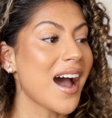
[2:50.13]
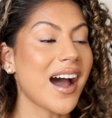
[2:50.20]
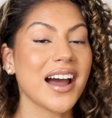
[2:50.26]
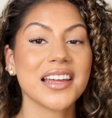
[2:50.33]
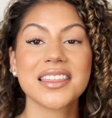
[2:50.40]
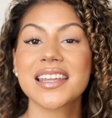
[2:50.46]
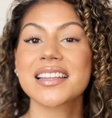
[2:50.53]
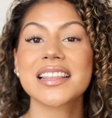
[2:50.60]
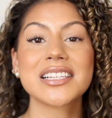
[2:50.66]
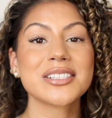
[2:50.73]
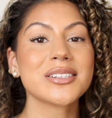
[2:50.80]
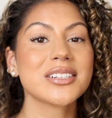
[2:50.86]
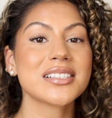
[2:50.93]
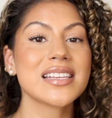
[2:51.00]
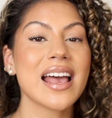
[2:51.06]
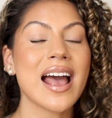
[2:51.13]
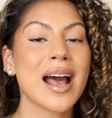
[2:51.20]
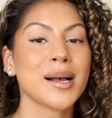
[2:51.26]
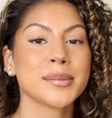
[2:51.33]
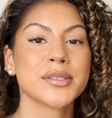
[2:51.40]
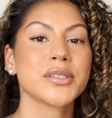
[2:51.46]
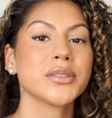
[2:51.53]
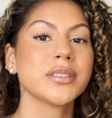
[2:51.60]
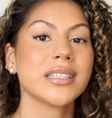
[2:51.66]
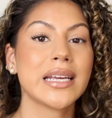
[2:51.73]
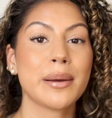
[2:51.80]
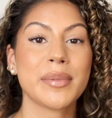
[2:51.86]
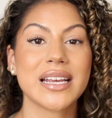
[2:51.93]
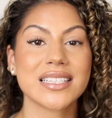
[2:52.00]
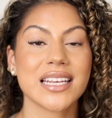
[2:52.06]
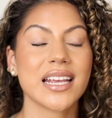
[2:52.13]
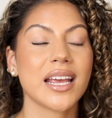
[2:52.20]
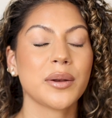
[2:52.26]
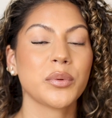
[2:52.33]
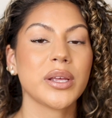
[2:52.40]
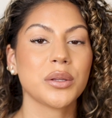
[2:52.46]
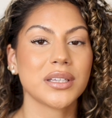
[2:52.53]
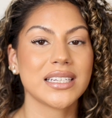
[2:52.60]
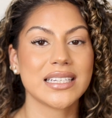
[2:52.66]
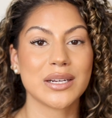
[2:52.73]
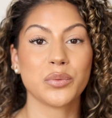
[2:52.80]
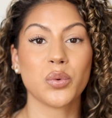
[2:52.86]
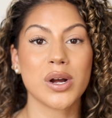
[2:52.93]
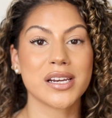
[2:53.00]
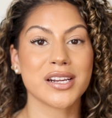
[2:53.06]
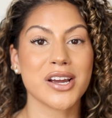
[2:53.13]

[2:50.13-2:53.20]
I think this looks absolutely amazing, and we only did one